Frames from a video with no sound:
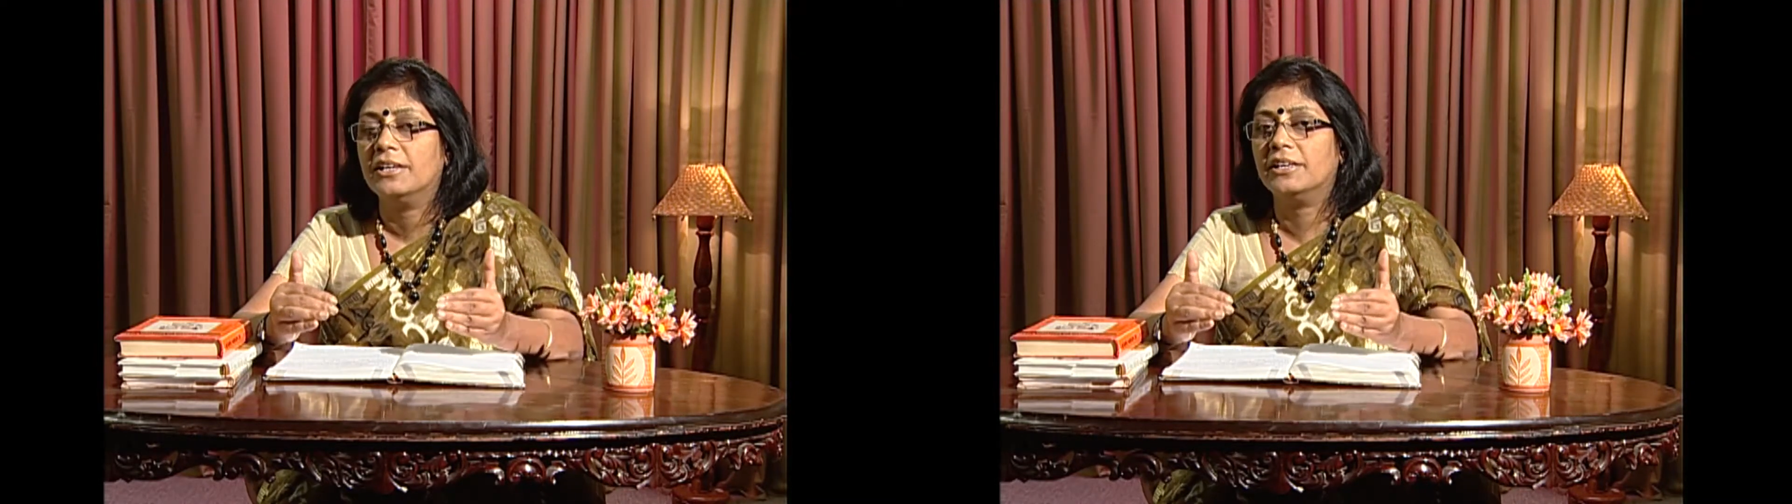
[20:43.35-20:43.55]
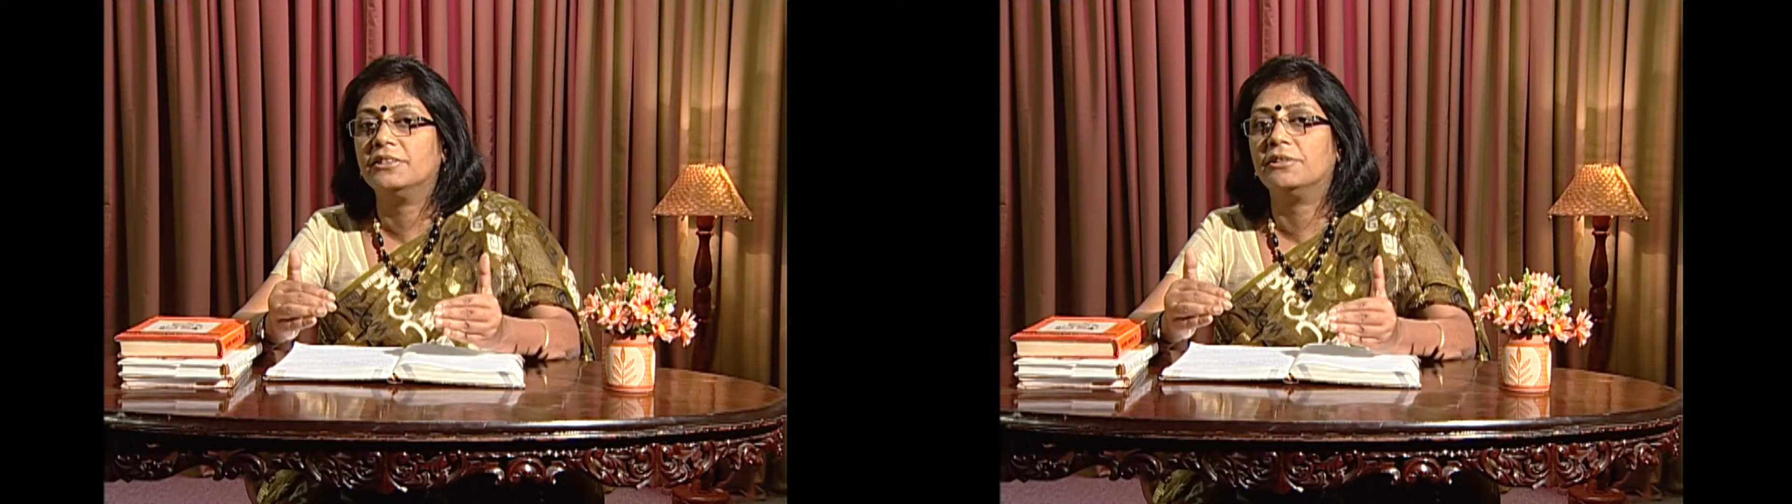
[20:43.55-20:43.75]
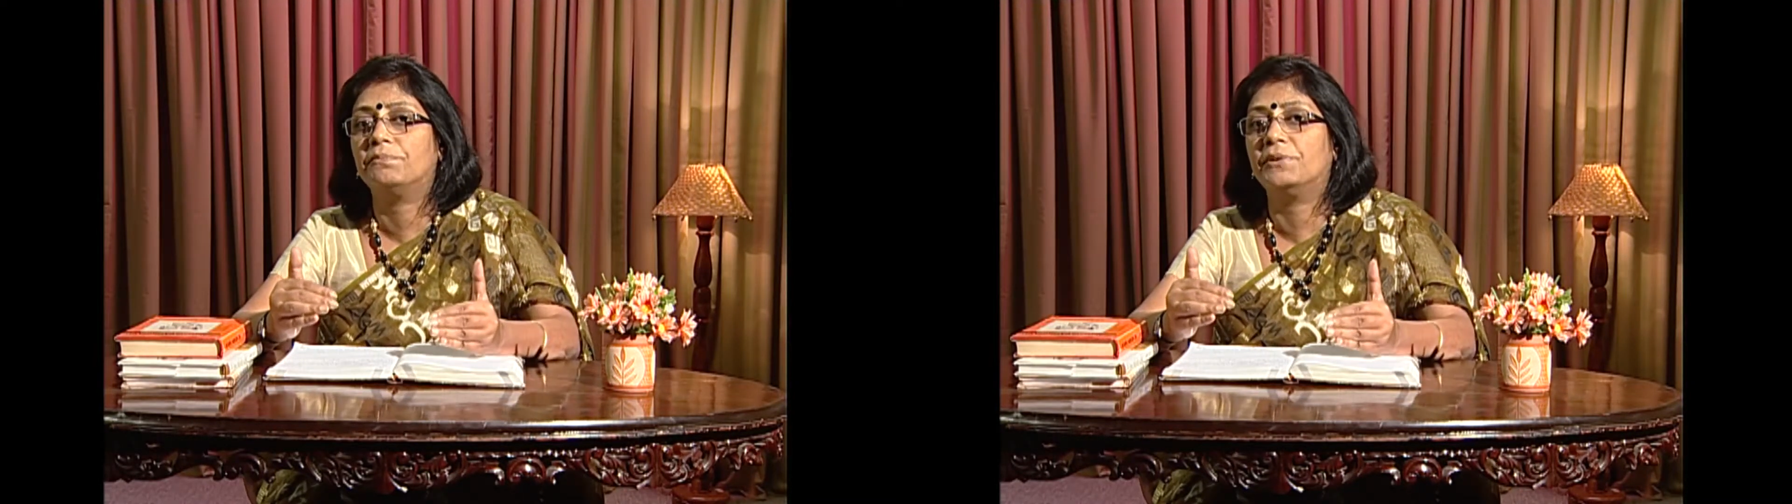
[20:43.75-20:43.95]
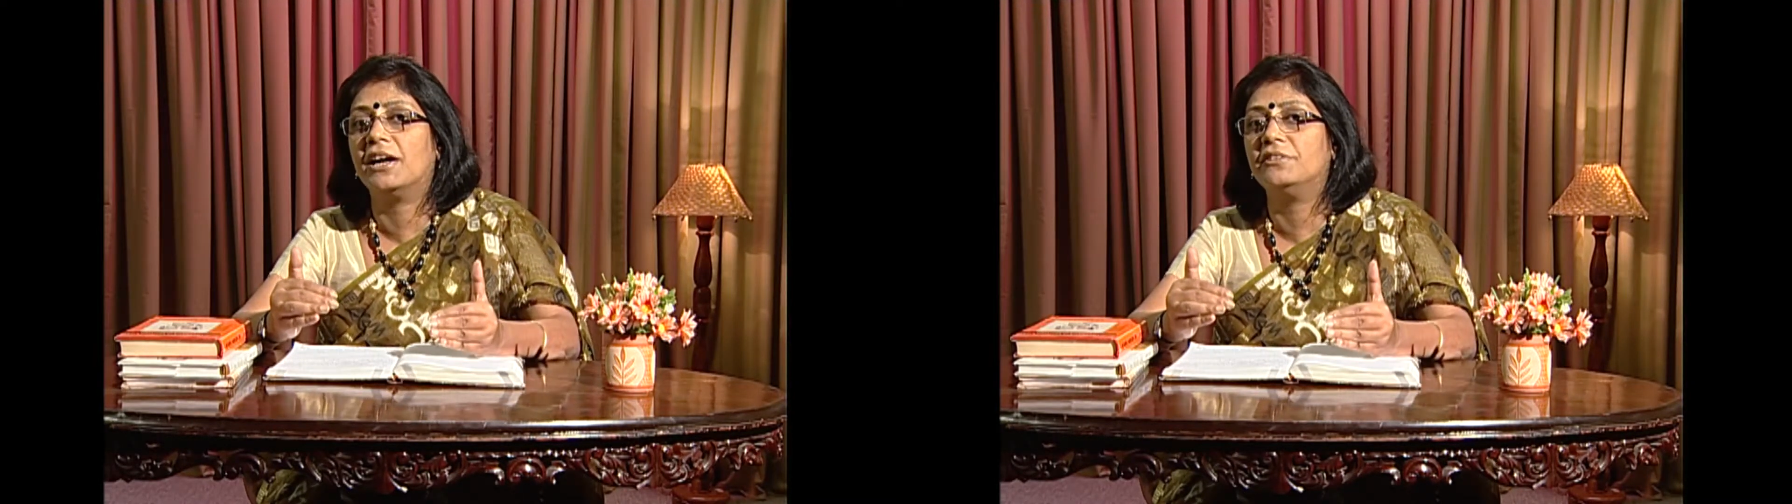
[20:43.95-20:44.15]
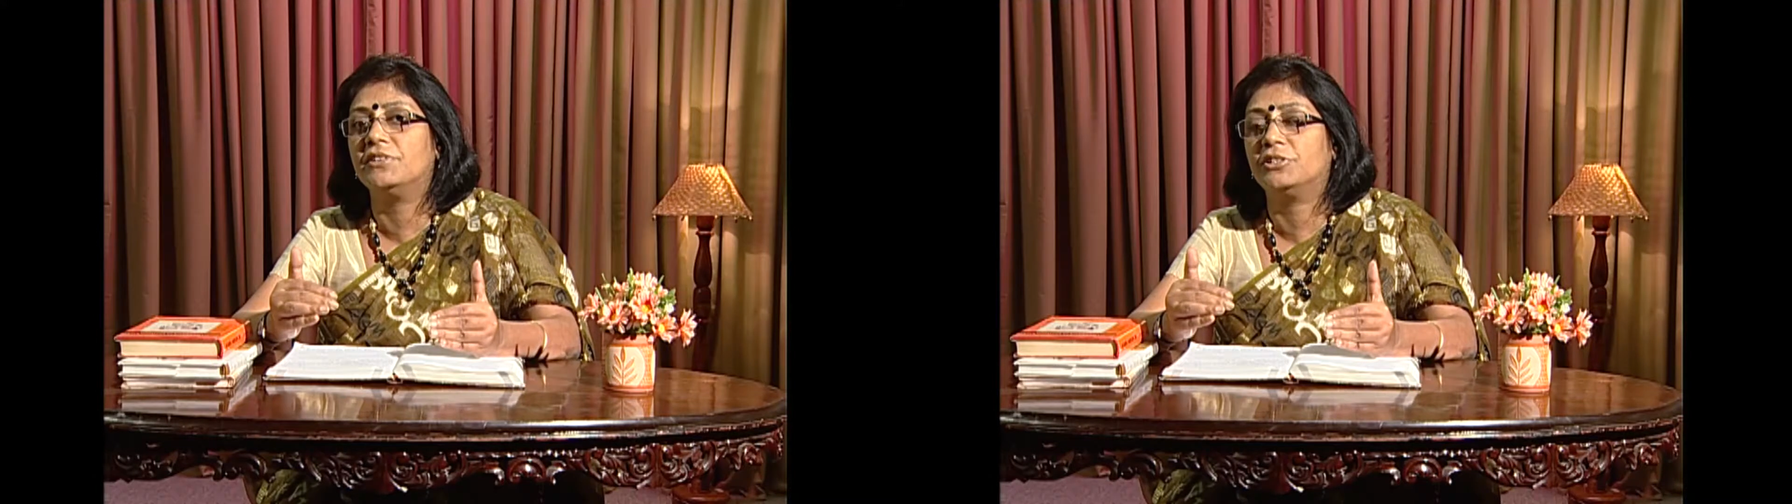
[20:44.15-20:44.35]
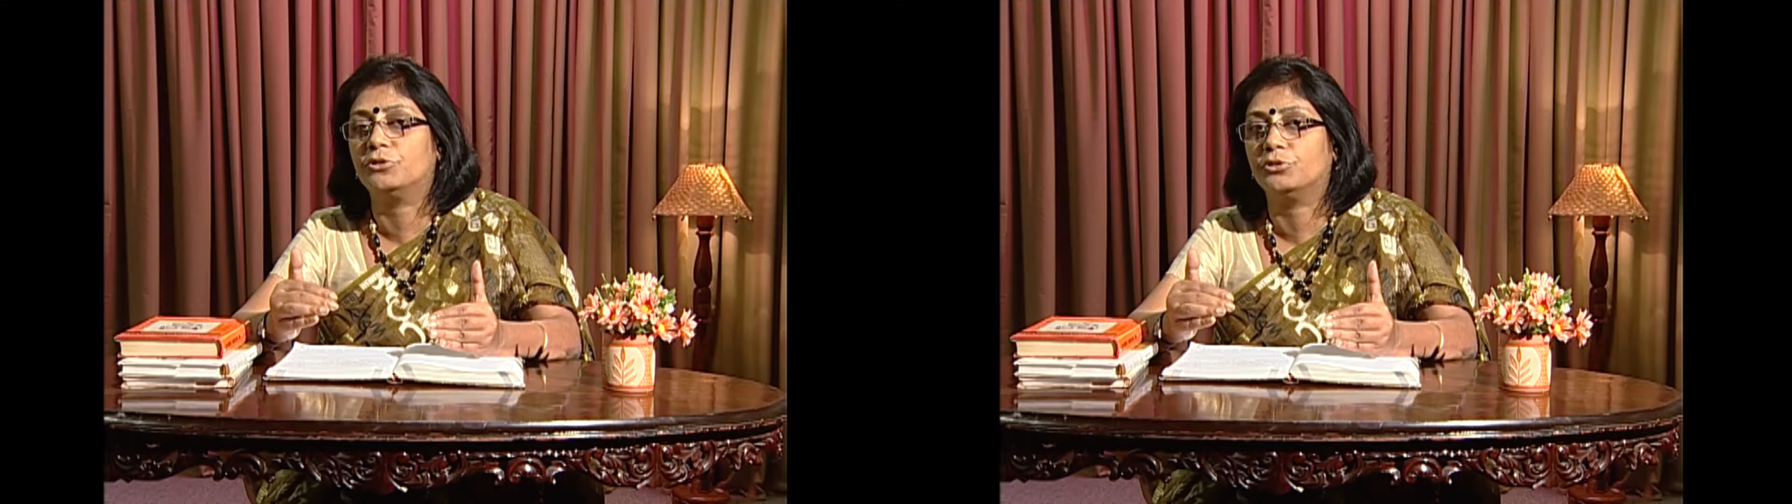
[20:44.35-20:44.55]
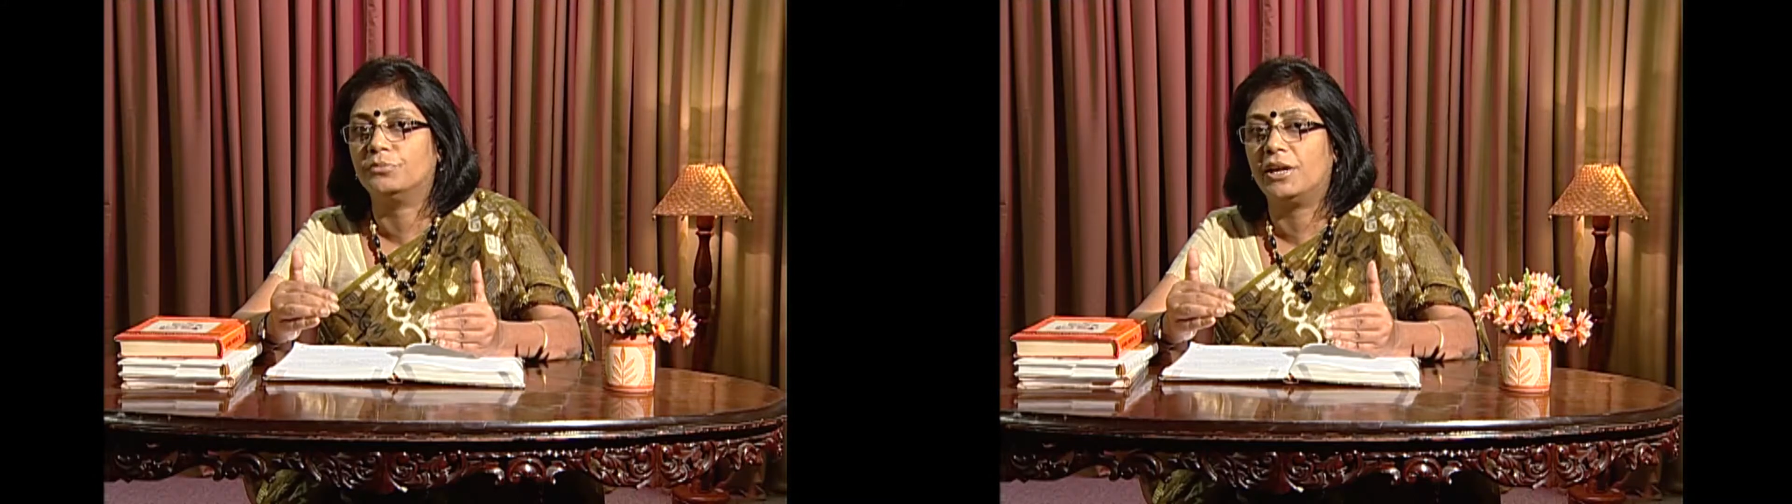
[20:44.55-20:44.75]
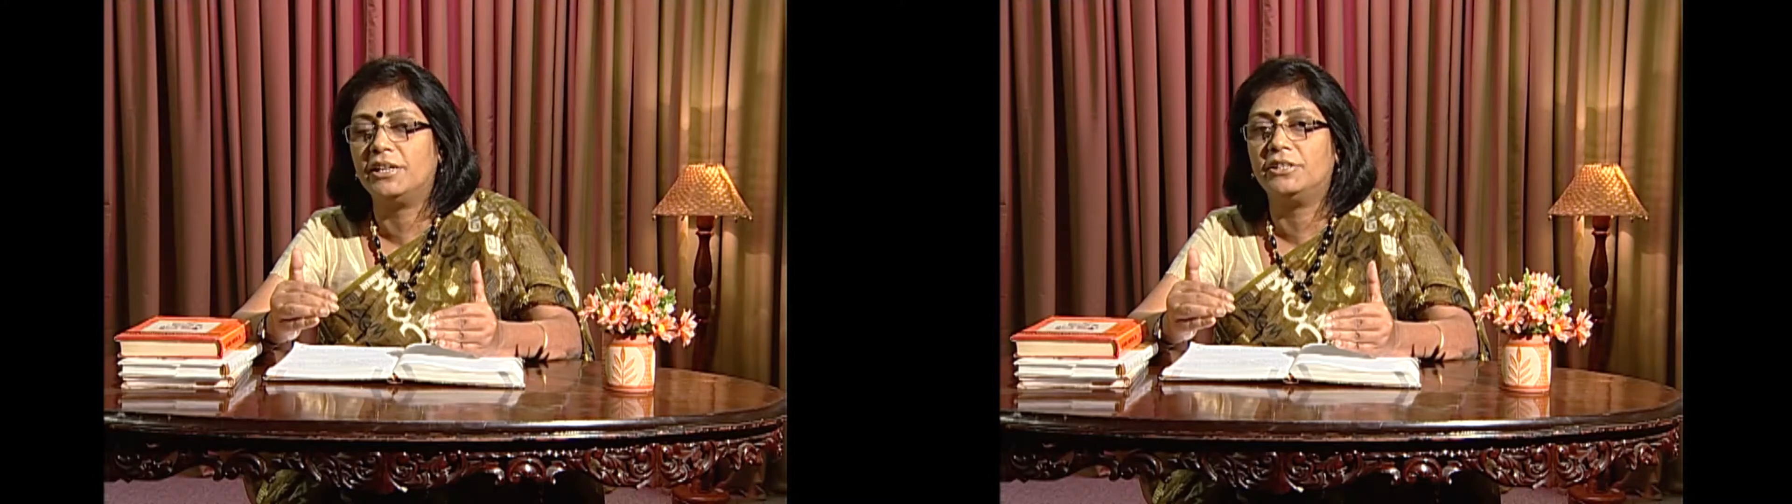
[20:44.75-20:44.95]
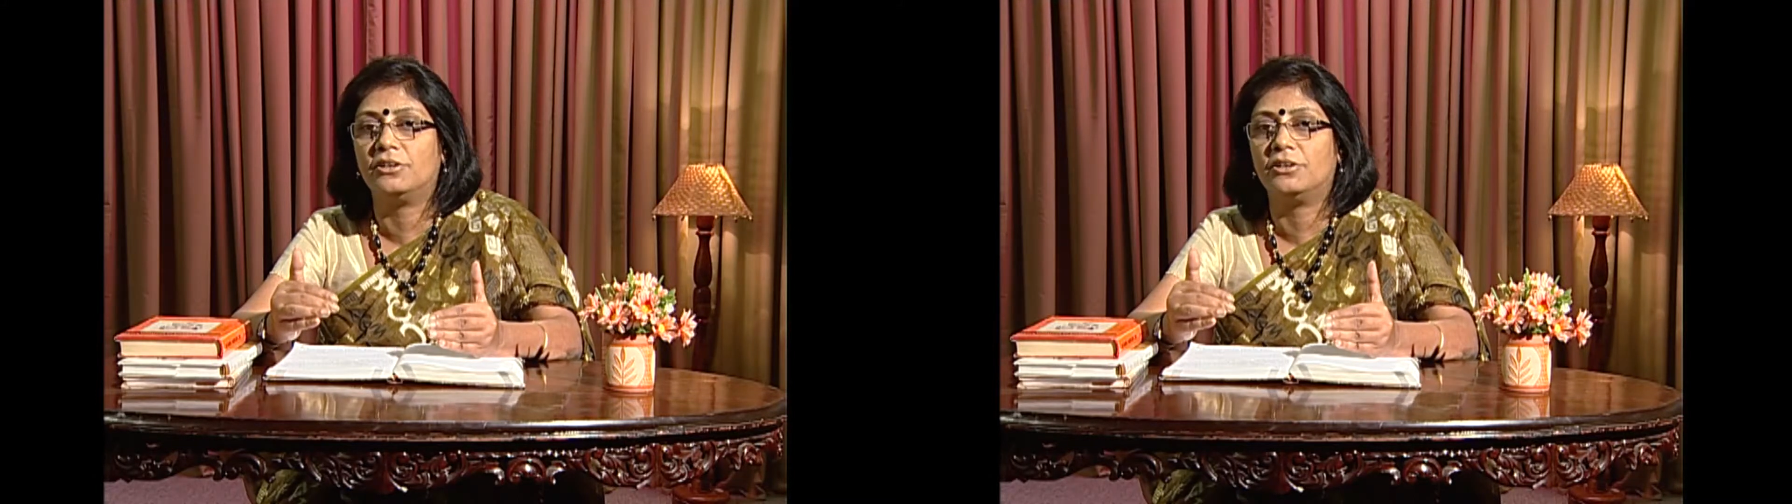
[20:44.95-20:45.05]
in the private domain